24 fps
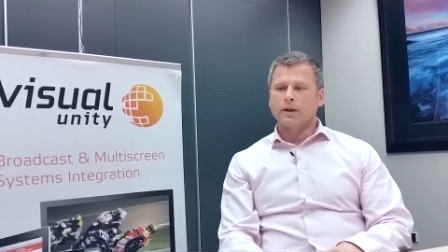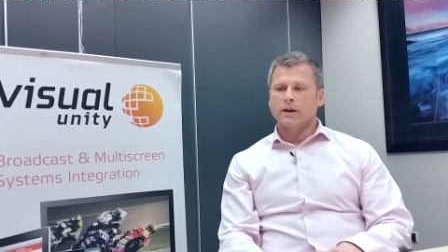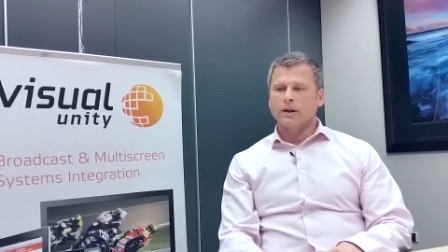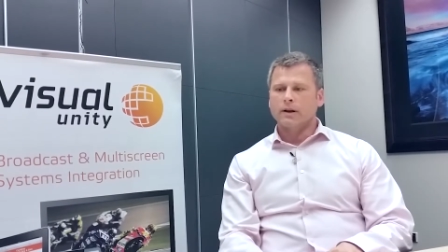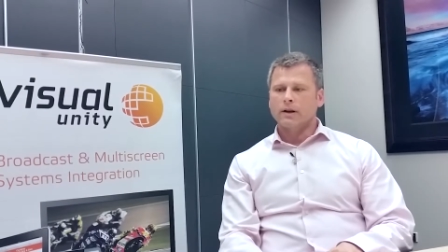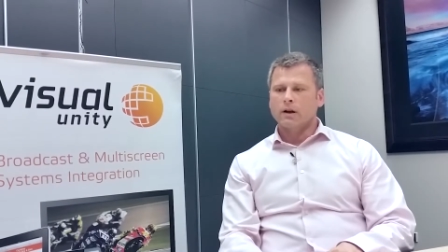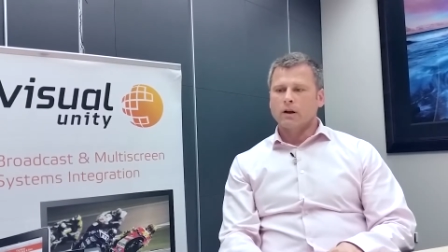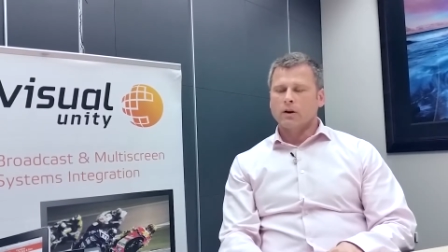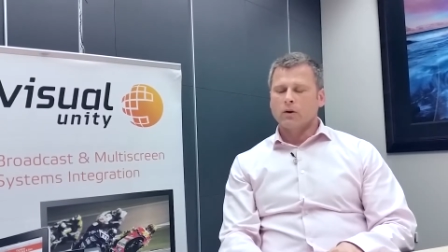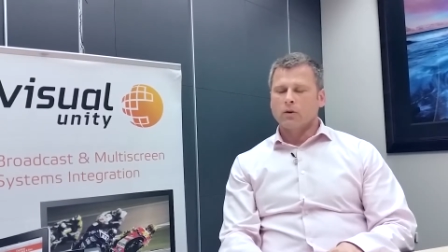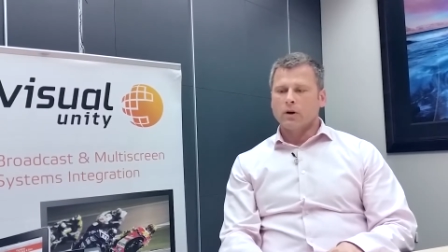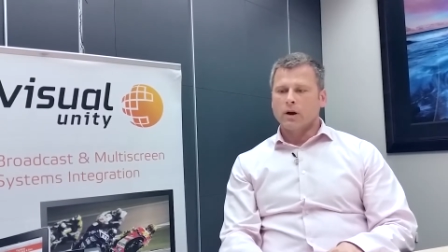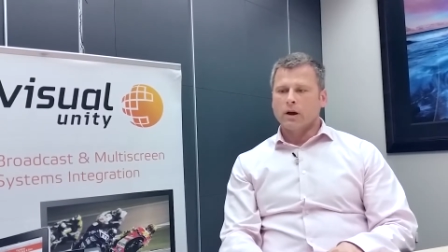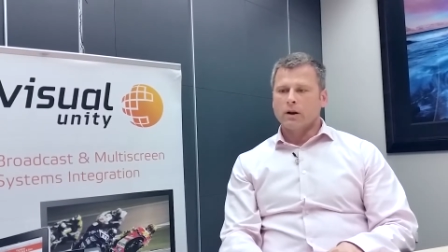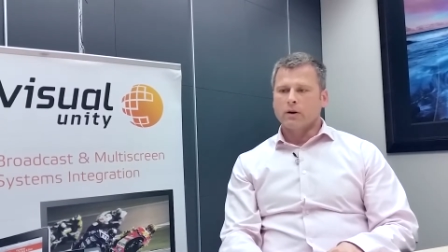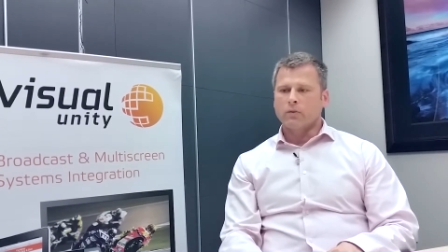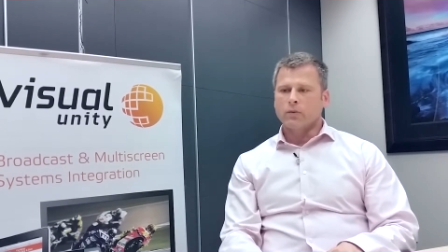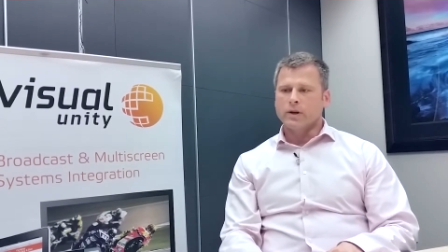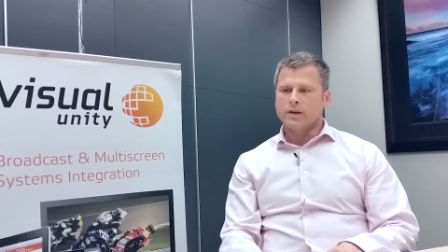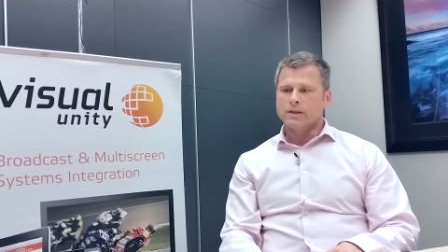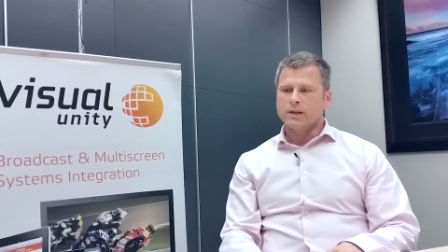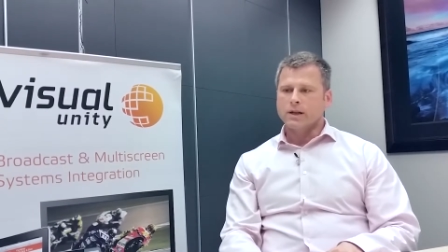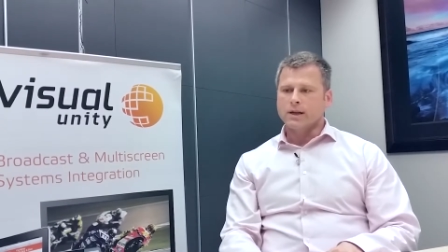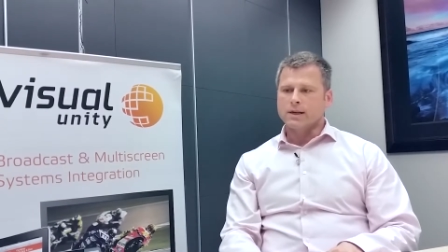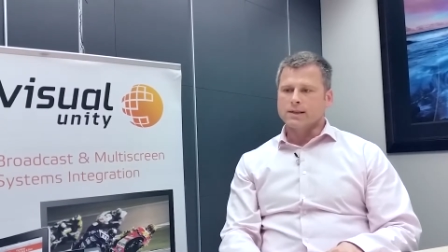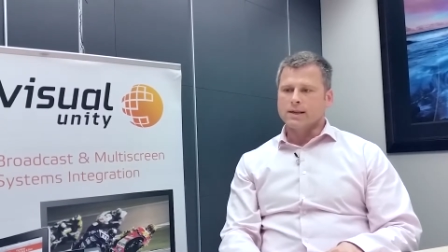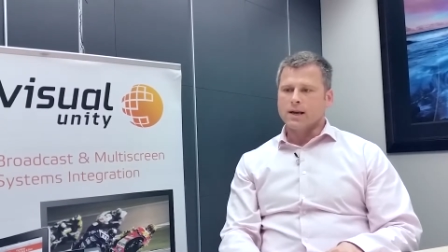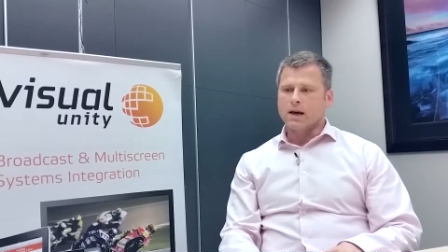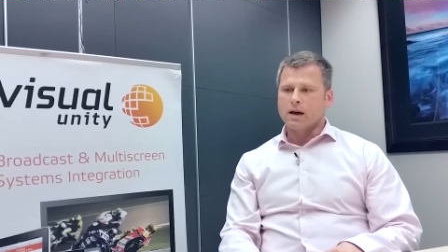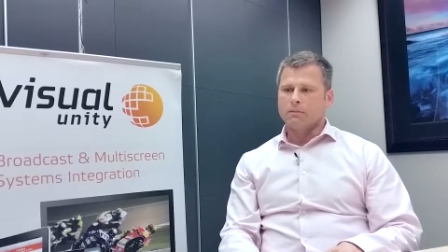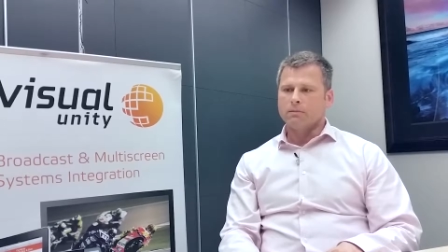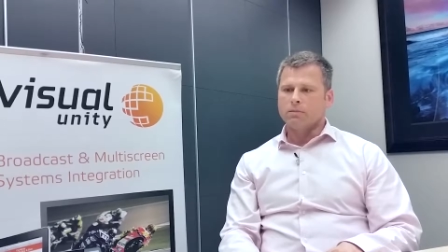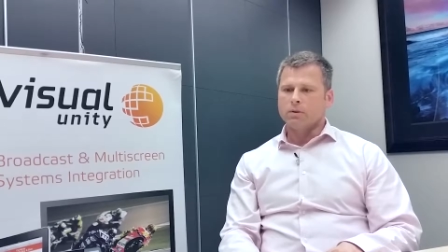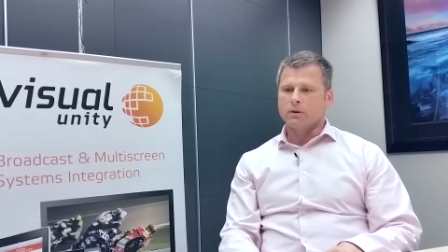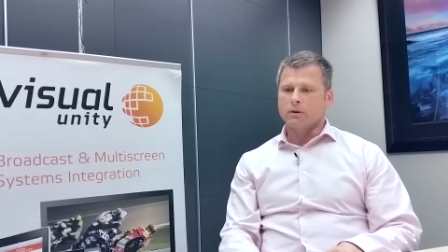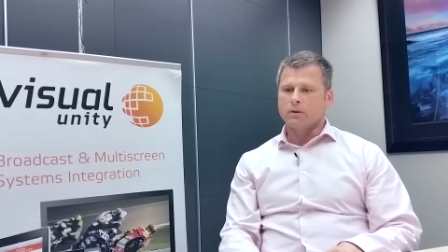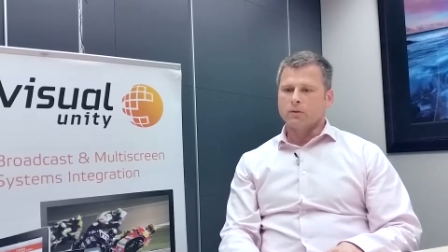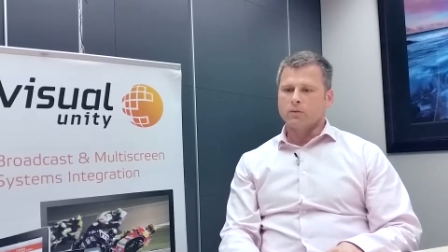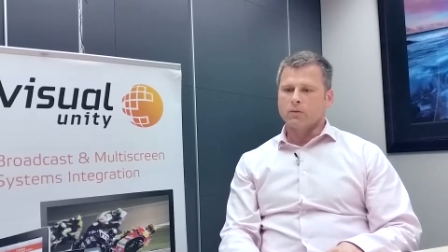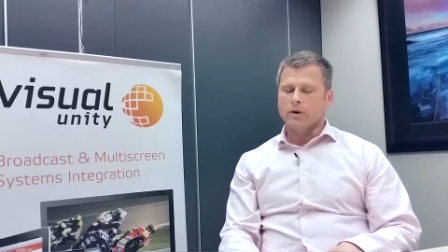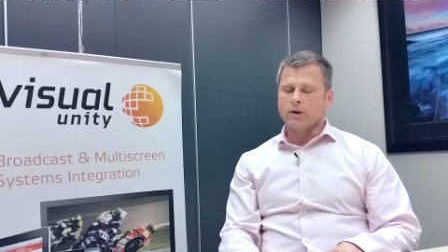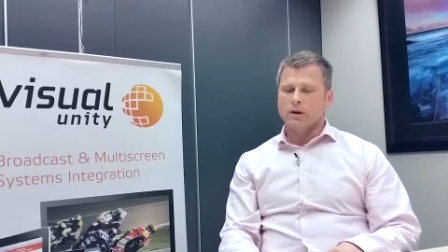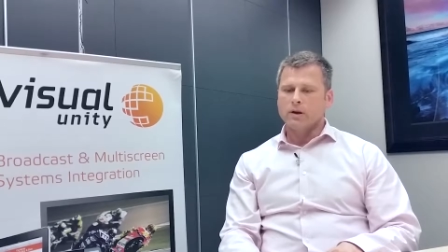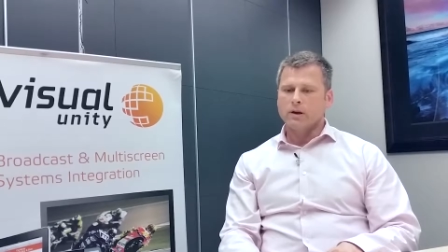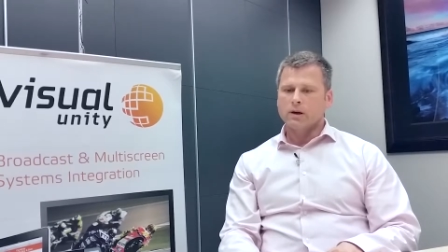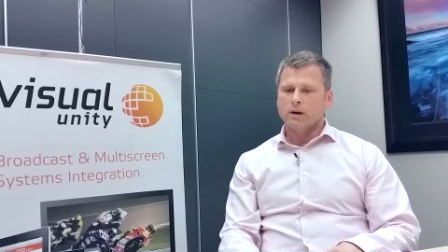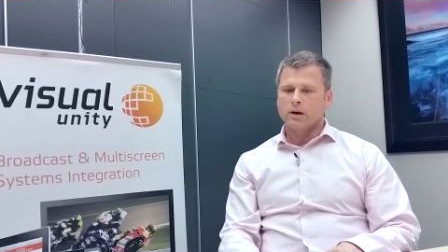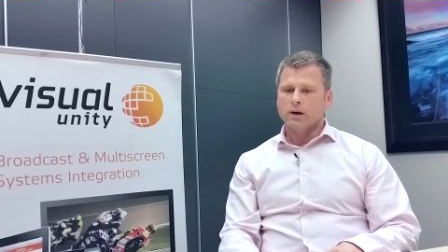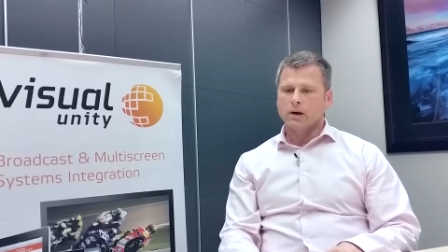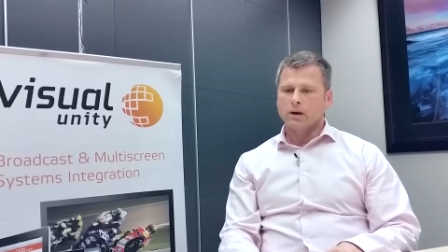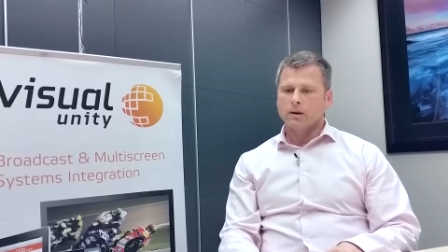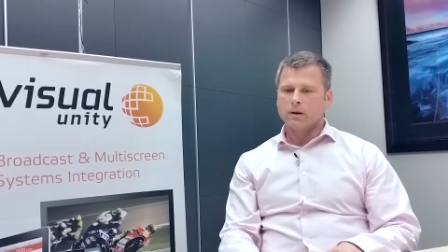at a recent example. We